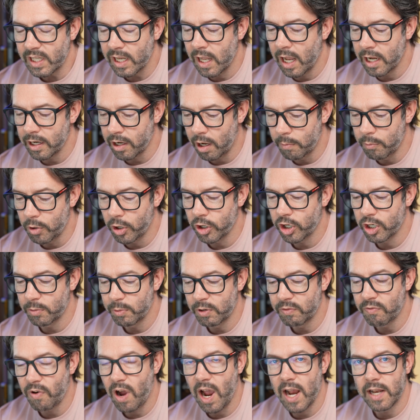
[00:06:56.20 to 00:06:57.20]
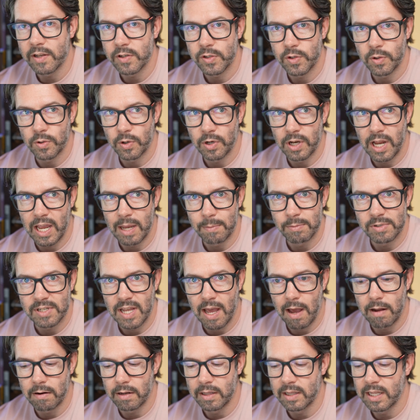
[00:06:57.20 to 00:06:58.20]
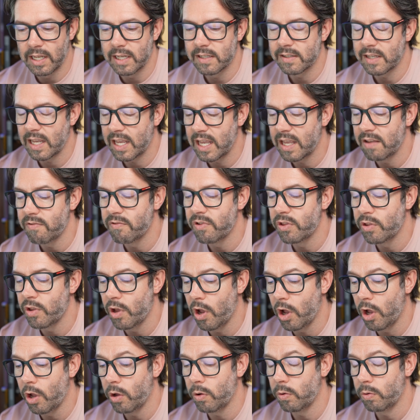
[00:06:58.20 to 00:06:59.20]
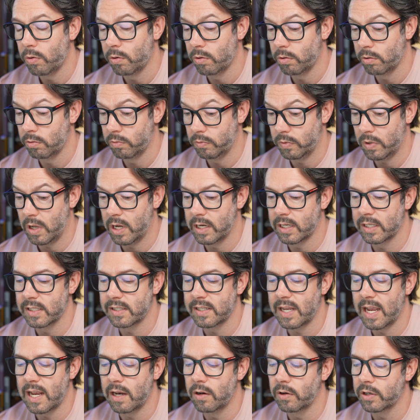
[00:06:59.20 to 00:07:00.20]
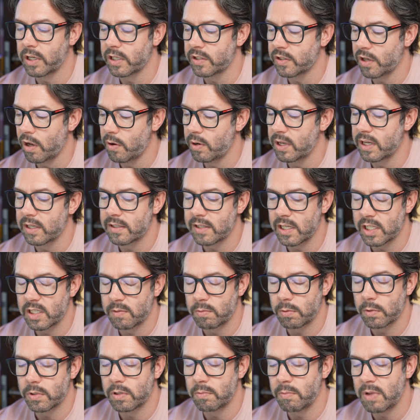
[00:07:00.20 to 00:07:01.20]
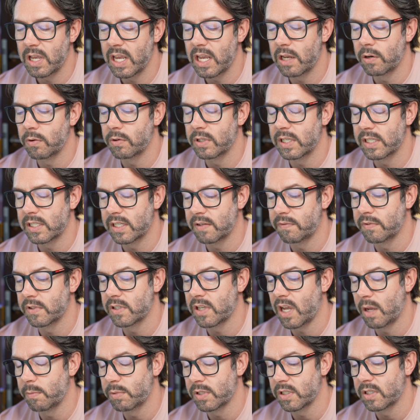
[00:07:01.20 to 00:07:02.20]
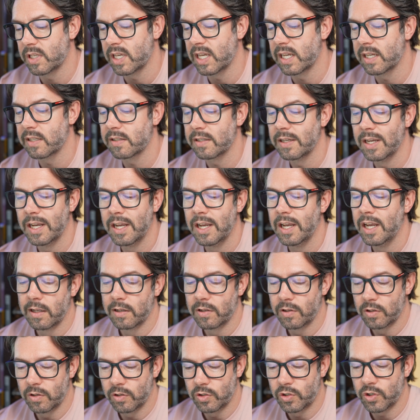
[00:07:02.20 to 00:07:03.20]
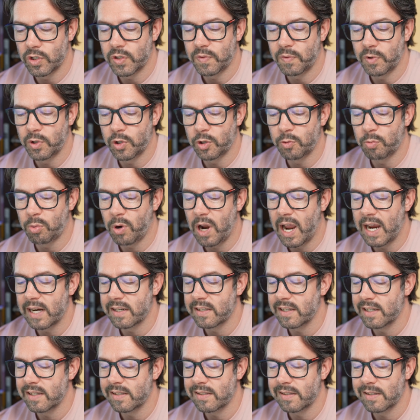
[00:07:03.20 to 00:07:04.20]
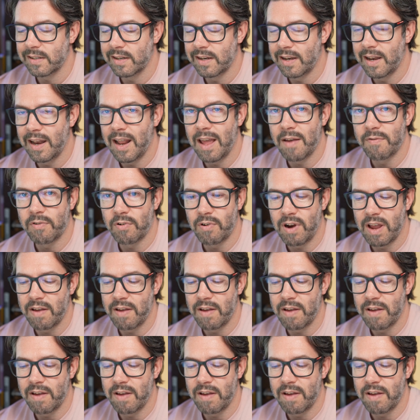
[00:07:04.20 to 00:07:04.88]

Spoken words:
I'm not going to be writing student names down in this, even though I can say, look, it's only accessible to me and all these different types of things. Just for good practice, never